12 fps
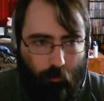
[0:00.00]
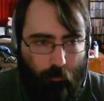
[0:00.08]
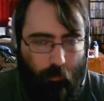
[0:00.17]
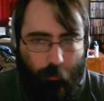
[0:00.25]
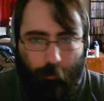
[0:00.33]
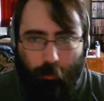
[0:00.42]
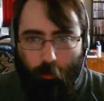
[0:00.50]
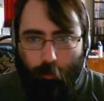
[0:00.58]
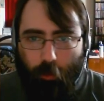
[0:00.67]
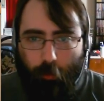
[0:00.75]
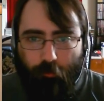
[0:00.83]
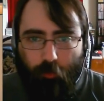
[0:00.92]
there we go. We
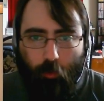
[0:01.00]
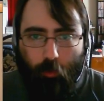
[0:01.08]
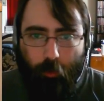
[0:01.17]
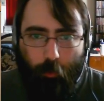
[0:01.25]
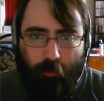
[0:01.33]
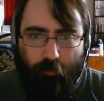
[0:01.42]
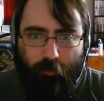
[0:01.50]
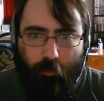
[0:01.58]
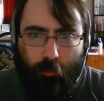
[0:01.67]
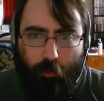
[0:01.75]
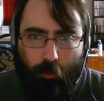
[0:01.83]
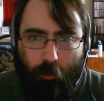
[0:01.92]
got him his cola, no ice.
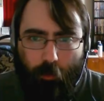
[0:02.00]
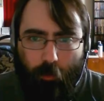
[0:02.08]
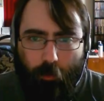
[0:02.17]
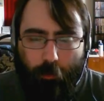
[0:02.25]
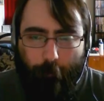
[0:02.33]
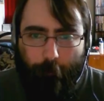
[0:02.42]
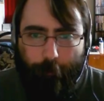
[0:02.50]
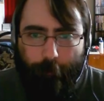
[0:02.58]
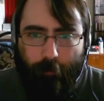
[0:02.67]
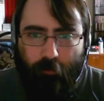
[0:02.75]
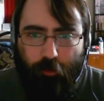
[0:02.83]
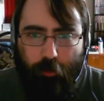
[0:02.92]

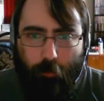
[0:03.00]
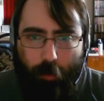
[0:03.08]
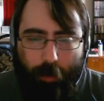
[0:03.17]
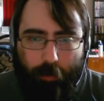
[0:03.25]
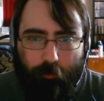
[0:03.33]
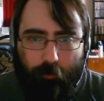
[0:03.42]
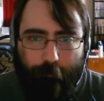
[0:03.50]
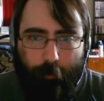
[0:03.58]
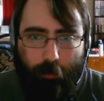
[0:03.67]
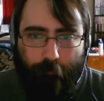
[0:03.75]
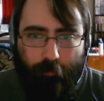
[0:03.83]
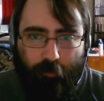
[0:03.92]
These are your active
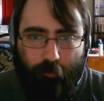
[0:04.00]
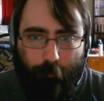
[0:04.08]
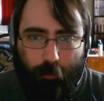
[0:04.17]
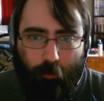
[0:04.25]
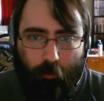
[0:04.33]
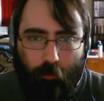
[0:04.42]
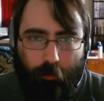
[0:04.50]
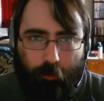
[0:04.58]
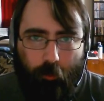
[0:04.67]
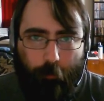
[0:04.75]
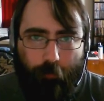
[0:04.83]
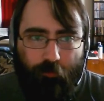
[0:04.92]
benefits up here, like
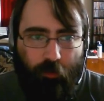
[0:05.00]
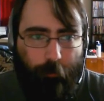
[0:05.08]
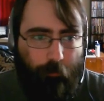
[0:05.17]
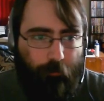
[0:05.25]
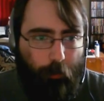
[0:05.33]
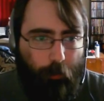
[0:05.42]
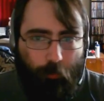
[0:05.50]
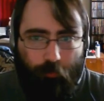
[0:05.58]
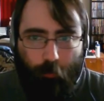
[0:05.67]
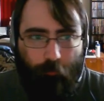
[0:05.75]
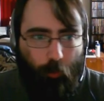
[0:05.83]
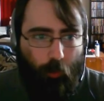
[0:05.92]
your buffs, debuffs, boons,
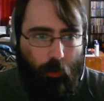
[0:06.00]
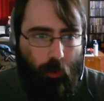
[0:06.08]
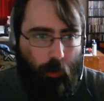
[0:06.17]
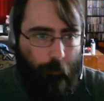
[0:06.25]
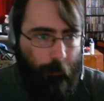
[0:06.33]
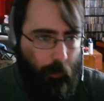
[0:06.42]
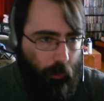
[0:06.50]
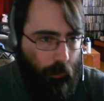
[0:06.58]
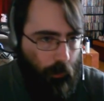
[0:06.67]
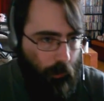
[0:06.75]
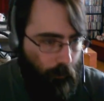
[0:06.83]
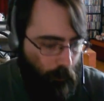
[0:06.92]
whatever you want to call them.
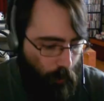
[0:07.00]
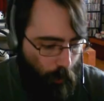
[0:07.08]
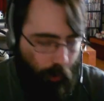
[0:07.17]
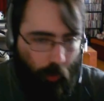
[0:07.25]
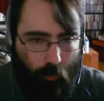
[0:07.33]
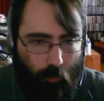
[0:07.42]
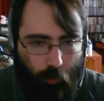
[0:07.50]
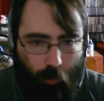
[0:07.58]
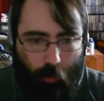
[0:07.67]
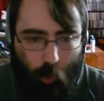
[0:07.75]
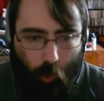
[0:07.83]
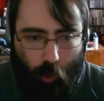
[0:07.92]
Corn dog, corn
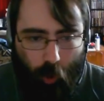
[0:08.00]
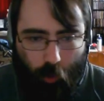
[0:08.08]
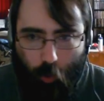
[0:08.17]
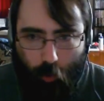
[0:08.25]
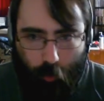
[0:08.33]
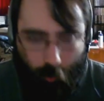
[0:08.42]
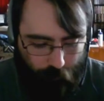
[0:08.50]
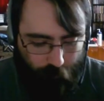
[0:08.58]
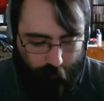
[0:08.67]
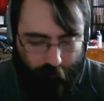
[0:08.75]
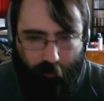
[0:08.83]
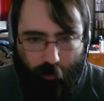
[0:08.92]
dog, corn dog, corn dog.
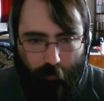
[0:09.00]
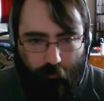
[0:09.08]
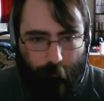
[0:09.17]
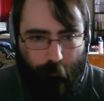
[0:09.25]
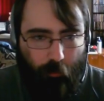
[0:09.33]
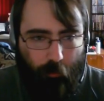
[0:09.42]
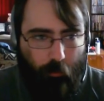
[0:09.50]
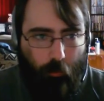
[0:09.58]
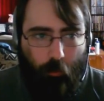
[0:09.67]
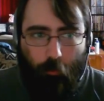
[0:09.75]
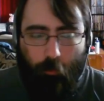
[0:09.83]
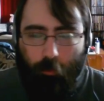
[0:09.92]
Just ketchup. There you
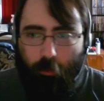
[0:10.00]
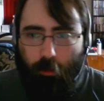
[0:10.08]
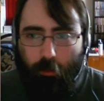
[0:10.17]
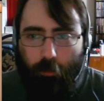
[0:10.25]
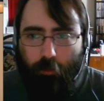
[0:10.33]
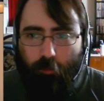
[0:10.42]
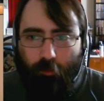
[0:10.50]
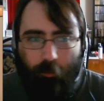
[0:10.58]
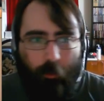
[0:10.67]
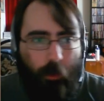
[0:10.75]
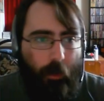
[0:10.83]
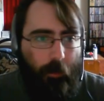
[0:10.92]
go. Easy.
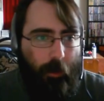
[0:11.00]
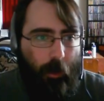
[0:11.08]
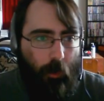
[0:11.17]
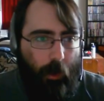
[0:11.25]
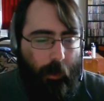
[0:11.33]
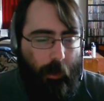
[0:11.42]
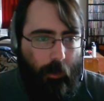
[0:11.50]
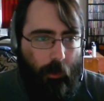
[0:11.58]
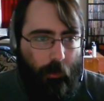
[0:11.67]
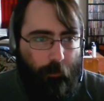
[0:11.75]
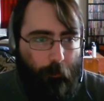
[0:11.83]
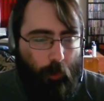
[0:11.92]
Now,
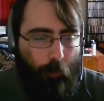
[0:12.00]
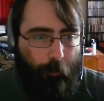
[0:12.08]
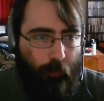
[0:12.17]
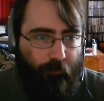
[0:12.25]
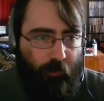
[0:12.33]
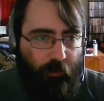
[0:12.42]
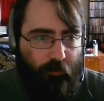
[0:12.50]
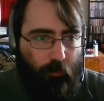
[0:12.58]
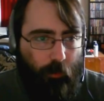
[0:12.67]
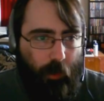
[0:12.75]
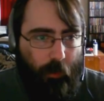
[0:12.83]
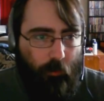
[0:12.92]
the more perfects you
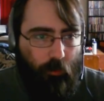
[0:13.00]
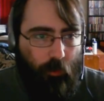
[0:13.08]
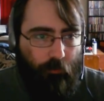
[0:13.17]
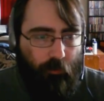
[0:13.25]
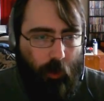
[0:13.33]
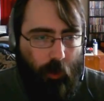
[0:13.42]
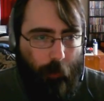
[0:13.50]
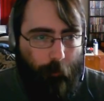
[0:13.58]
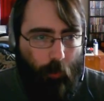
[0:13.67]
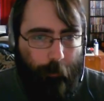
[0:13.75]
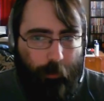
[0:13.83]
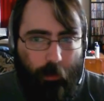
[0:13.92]
get this
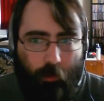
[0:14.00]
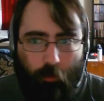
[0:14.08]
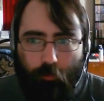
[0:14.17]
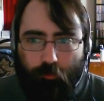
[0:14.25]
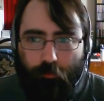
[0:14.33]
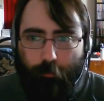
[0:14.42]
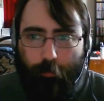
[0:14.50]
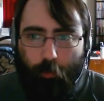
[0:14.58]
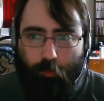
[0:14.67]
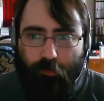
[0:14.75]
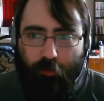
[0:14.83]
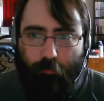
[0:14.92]
combo up here, which
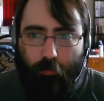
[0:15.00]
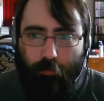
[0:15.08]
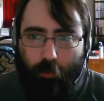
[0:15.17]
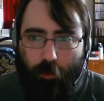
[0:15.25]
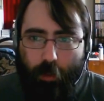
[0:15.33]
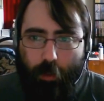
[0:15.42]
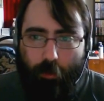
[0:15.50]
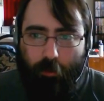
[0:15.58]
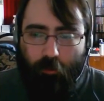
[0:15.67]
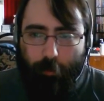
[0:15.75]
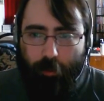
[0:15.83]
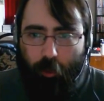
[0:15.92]
boosts everything.
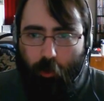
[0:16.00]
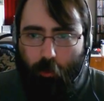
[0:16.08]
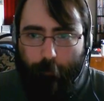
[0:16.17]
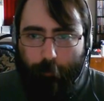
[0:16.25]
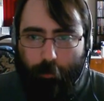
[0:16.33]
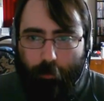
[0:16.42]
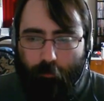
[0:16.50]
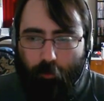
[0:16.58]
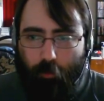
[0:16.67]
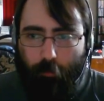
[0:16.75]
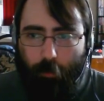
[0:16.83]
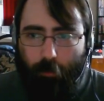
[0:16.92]
Here's my current buzz,
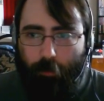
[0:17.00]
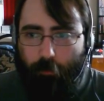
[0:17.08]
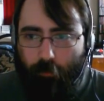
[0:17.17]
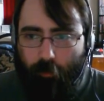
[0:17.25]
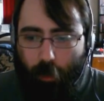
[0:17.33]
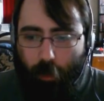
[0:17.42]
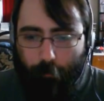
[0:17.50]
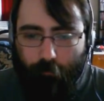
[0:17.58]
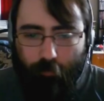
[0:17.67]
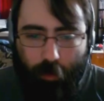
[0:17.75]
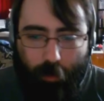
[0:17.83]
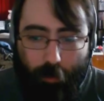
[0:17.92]
current money, the time
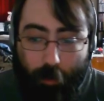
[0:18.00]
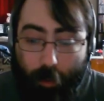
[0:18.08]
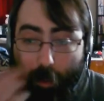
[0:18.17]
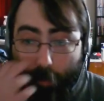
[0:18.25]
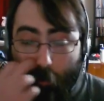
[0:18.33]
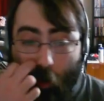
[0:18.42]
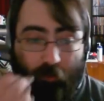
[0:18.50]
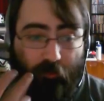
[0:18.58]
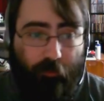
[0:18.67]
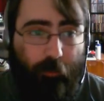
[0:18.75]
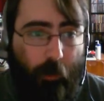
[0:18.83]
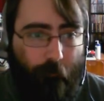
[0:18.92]
of day. And
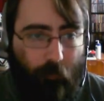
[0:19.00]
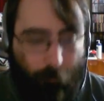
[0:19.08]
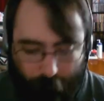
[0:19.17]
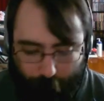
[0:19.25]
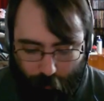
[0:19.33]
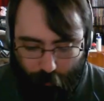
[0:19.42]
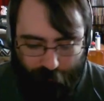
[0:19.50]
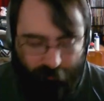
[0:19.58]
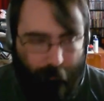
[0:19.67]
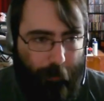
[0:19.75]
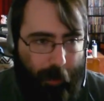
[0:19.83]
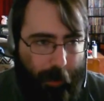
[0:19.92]
honestly, for the most part, you
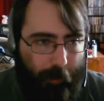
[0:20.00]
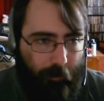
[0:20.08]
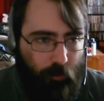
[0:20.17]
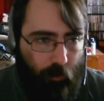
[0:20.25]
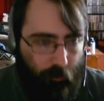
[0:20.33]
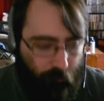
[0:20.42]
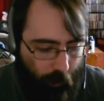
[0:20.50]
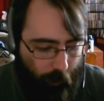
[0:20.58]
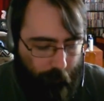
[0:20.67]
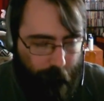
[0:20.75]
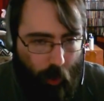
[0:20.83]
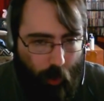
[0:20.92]
sit back, and it's
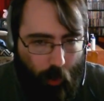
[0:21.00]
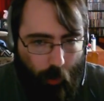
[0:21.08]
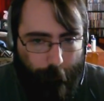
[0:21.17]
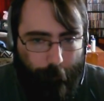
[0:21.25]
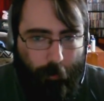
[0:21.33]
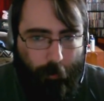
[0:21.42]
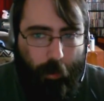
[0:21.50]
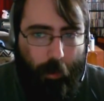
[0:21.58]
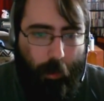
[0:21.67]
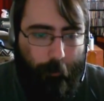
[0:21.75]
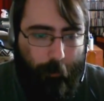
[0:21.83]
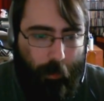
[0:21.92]
kind of calm.
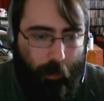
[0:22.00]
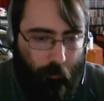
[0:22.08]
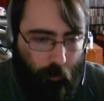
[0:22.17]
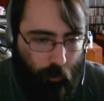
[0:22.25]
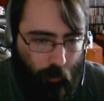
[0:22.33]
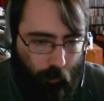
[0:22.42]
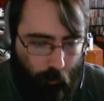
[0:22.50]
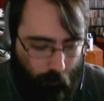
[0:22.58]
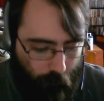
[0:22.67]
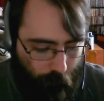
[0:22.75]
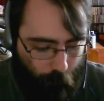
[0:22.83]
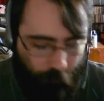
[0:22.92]
And then
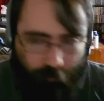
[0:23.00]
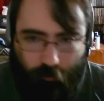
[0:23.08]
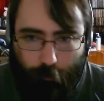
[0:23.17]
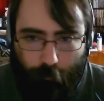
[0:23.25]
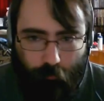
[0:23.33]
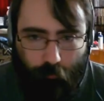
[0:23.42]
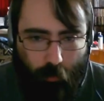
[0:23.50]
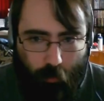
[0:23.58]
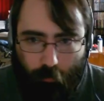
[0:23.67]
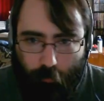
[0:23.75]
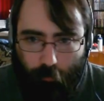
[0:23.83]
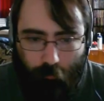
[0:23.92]
3 scoops of
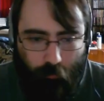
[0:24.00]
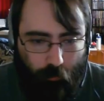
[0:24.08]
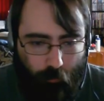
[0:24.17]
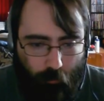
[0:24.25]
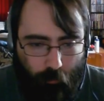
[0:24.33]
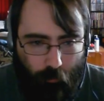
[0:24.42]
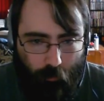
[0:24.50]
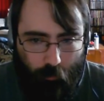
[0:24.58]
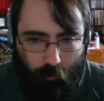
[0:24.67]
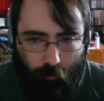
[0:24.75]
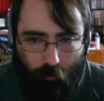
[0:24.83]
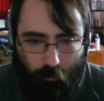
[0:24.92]
chocolate.
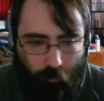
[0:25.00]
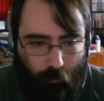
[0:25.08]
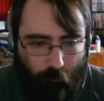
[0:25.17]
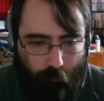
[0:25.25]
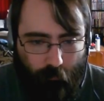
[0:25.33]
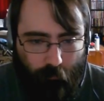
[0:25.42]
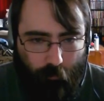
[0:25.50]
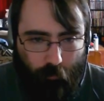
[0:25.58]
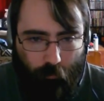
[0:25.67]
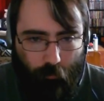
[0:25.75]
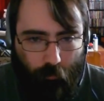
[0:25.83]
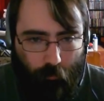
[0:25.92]
And that's
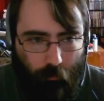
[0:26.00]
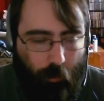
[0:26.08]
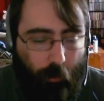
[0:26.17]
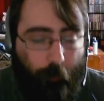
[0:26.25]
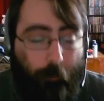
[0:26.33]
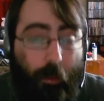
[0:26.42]
it. Okay.